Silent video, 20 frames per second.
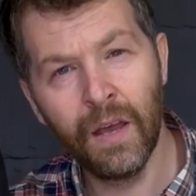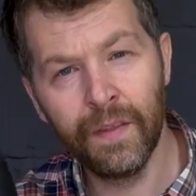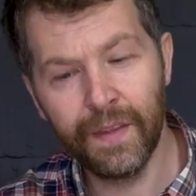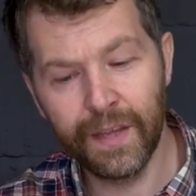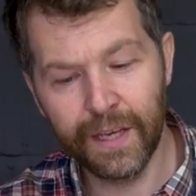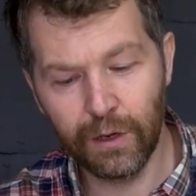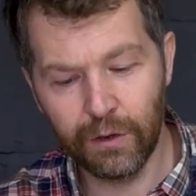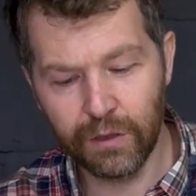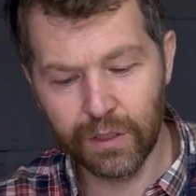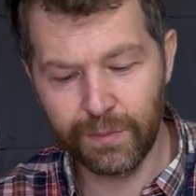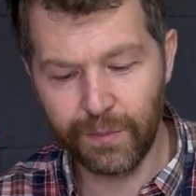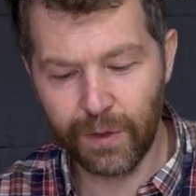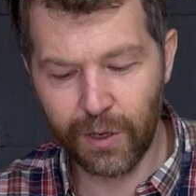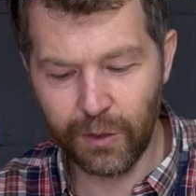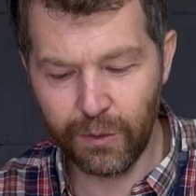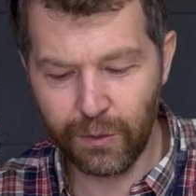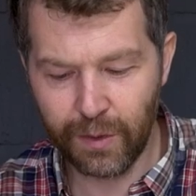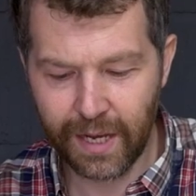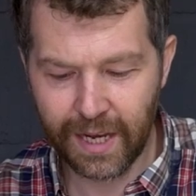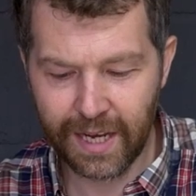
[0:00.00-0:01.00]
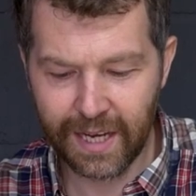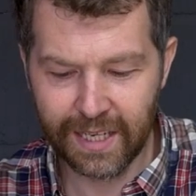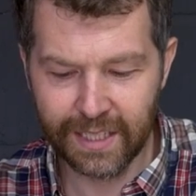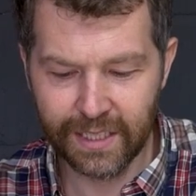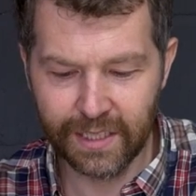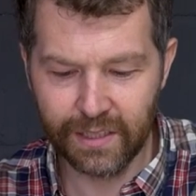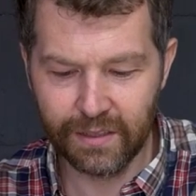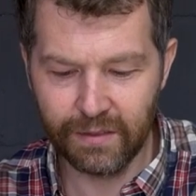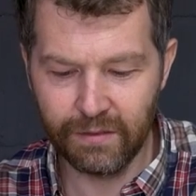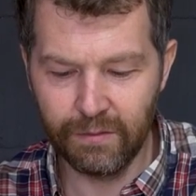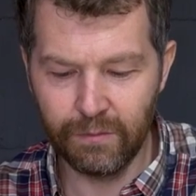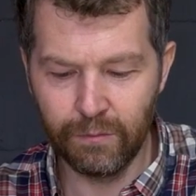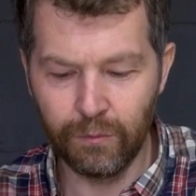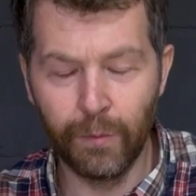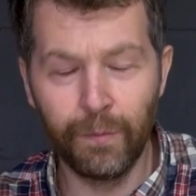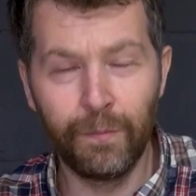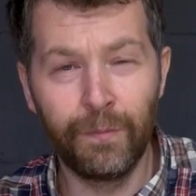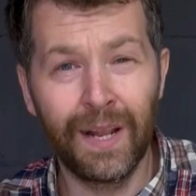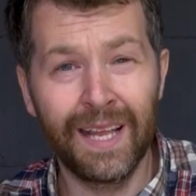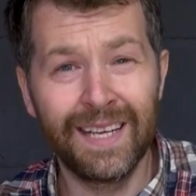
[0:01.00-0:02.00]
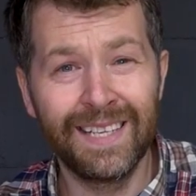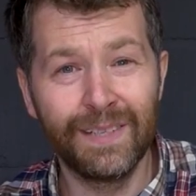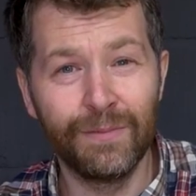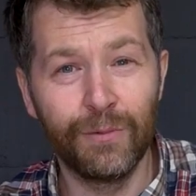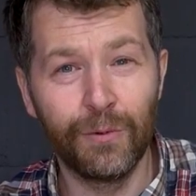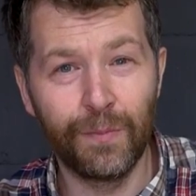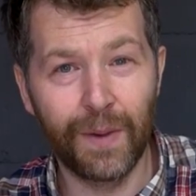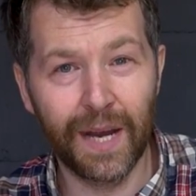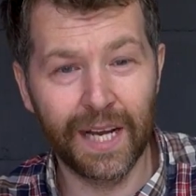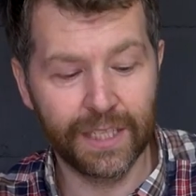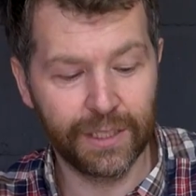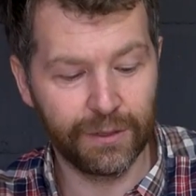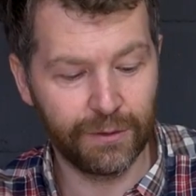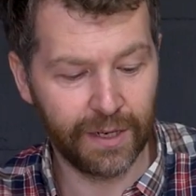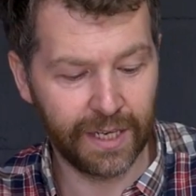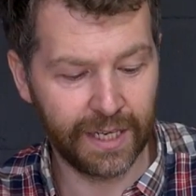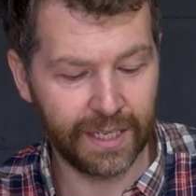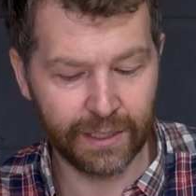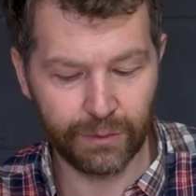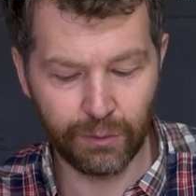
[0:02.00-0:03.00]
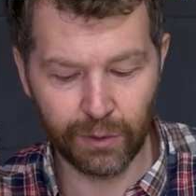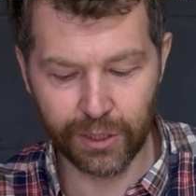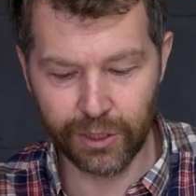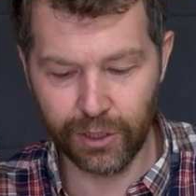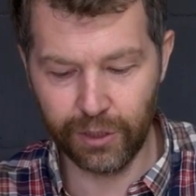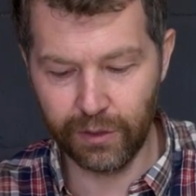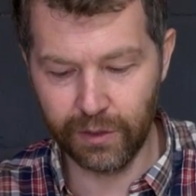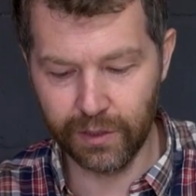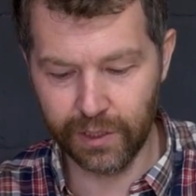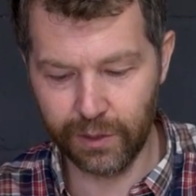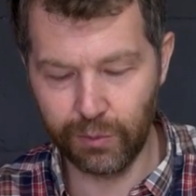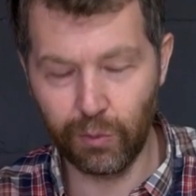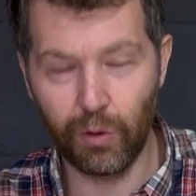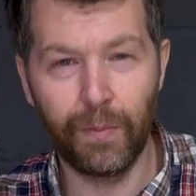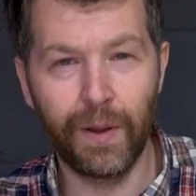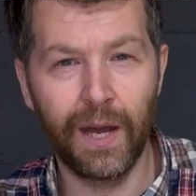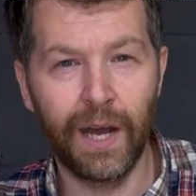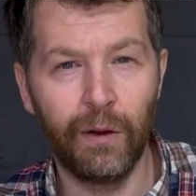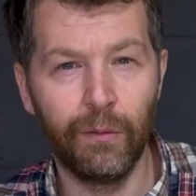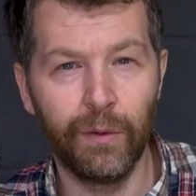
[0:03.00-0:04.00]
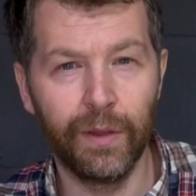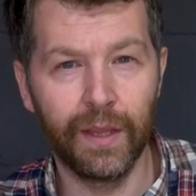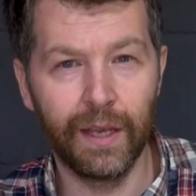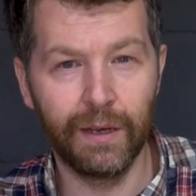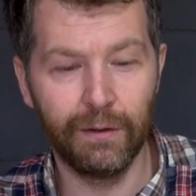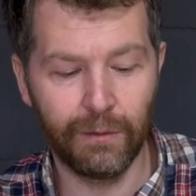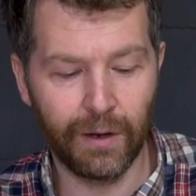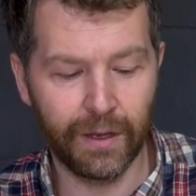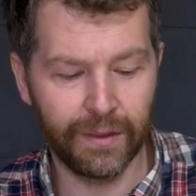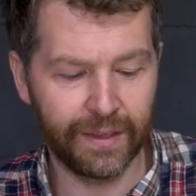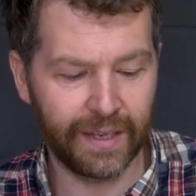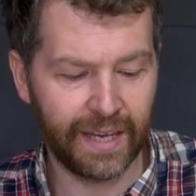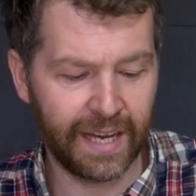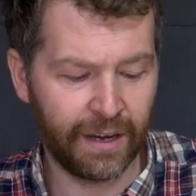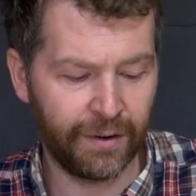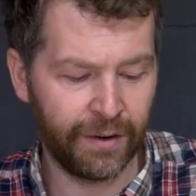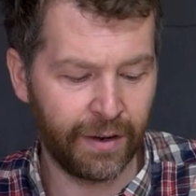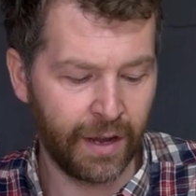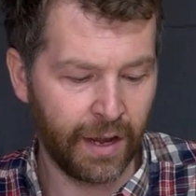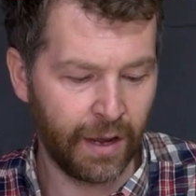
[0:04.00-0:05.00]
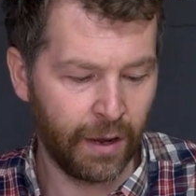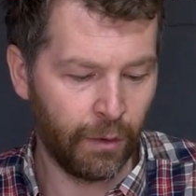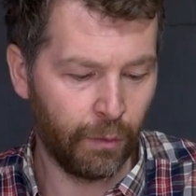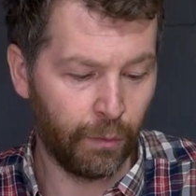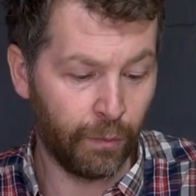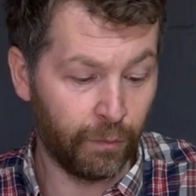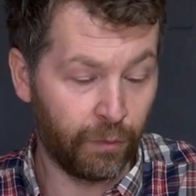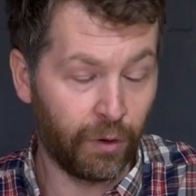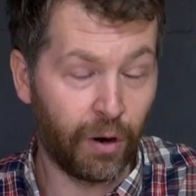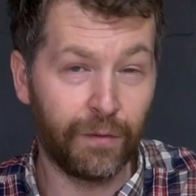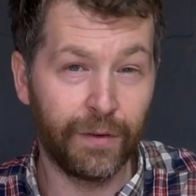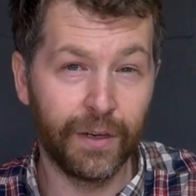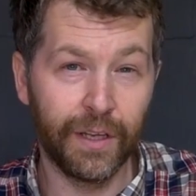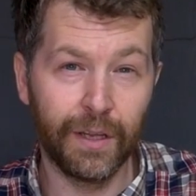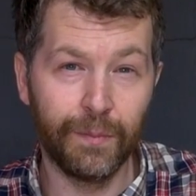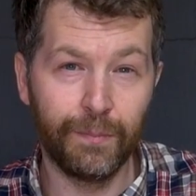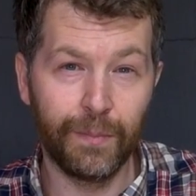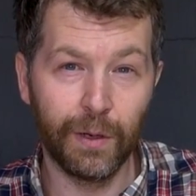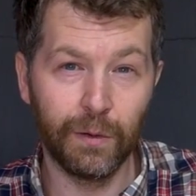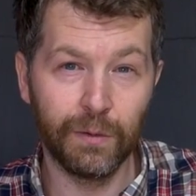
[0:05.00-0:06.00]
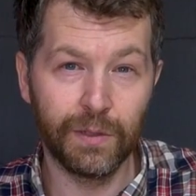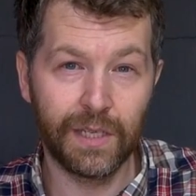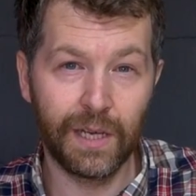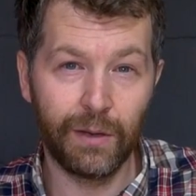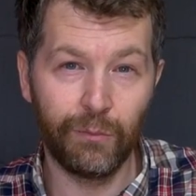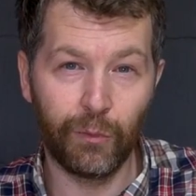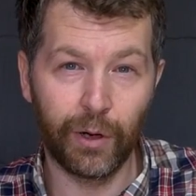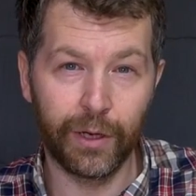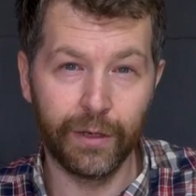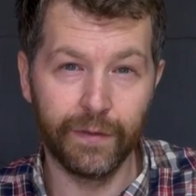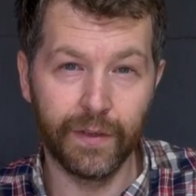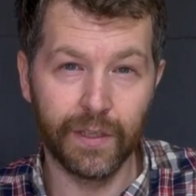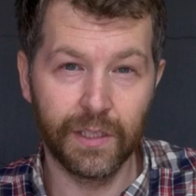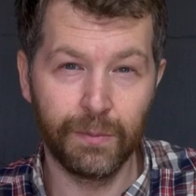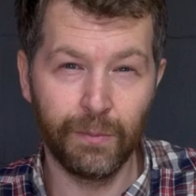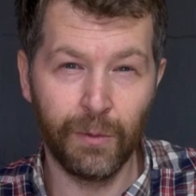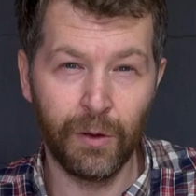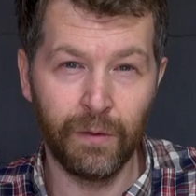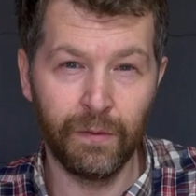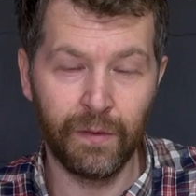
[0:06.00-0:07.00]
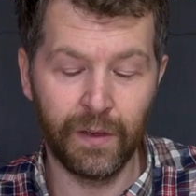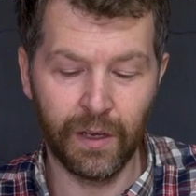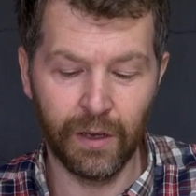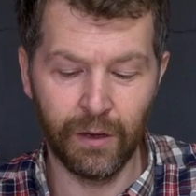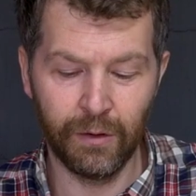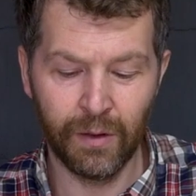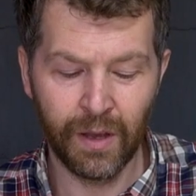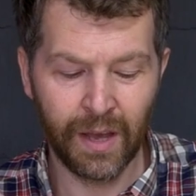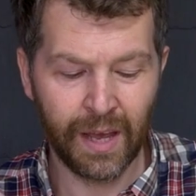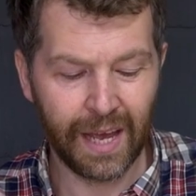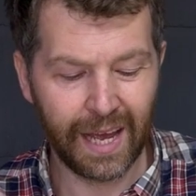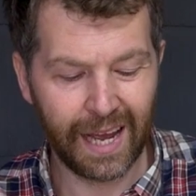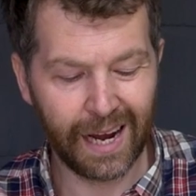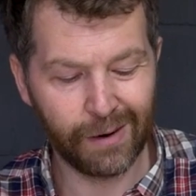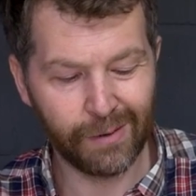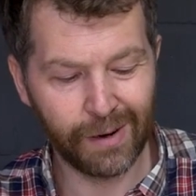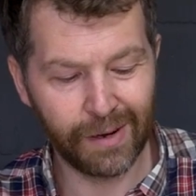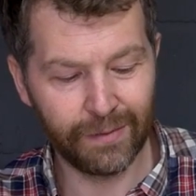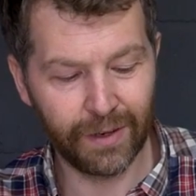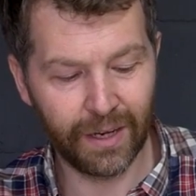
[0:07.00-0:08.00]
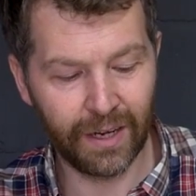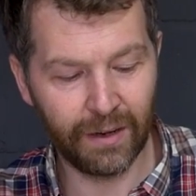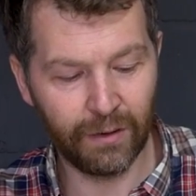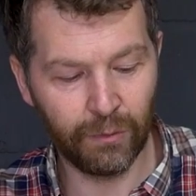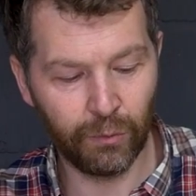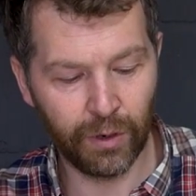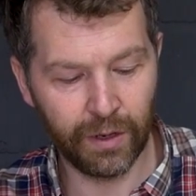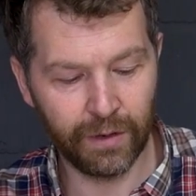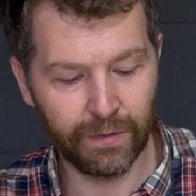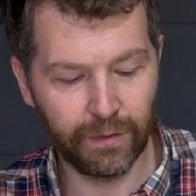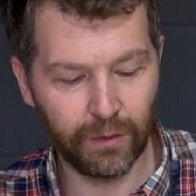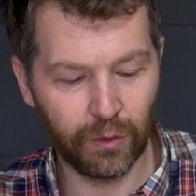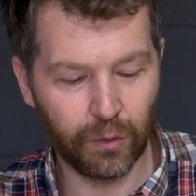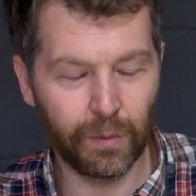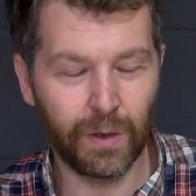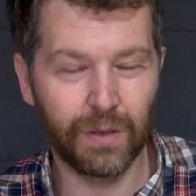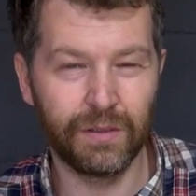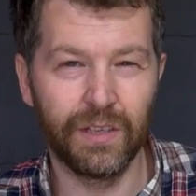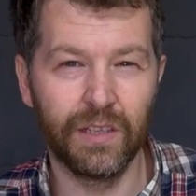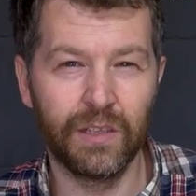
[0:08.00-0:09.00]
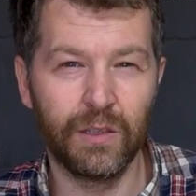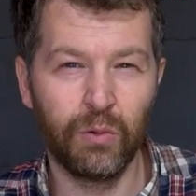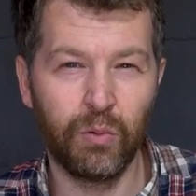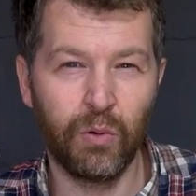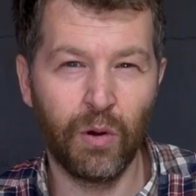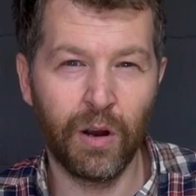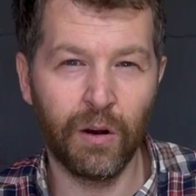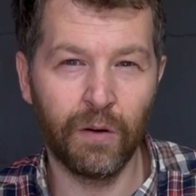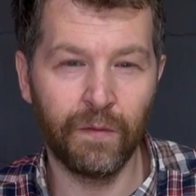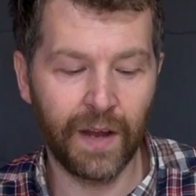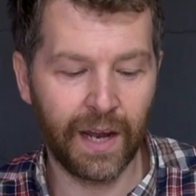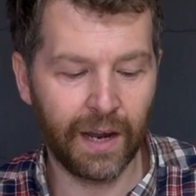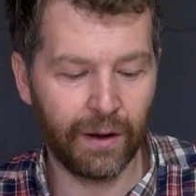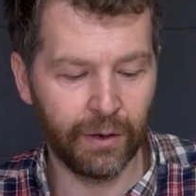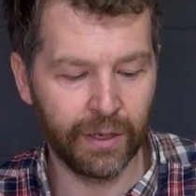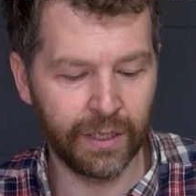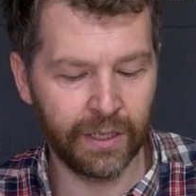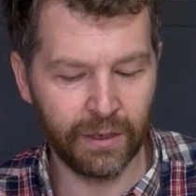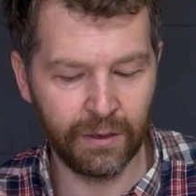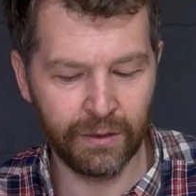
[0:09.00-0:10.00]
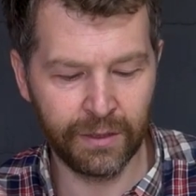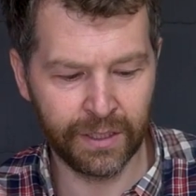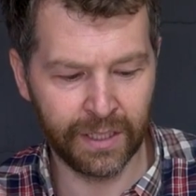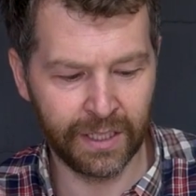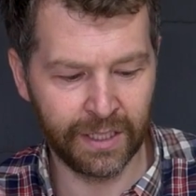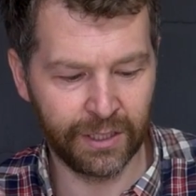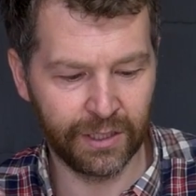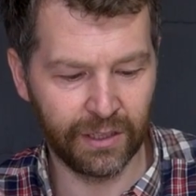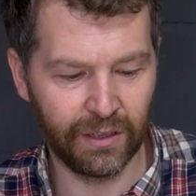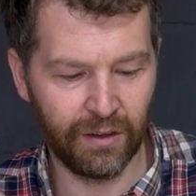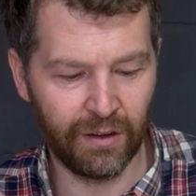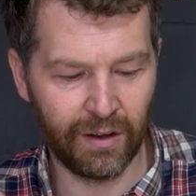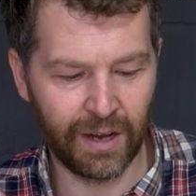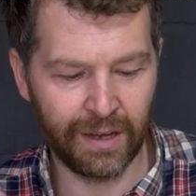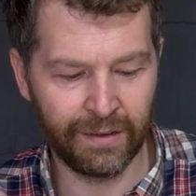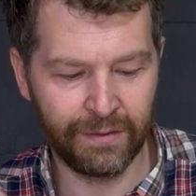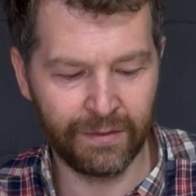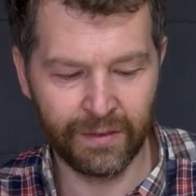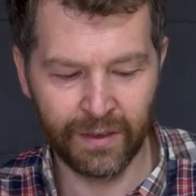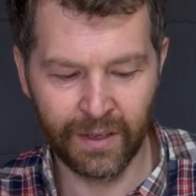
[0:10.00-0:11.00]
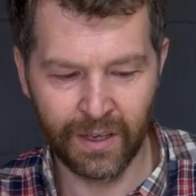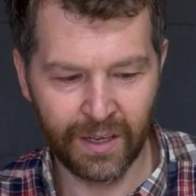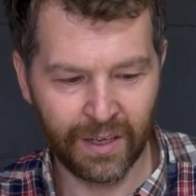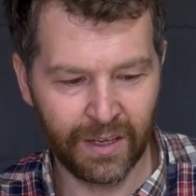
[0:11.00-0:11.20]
The Osmo has replaceable batteries which you can swap out when they run down, rather than the built-in one of the Smooth Q. However, with almost a 12-hour usage life,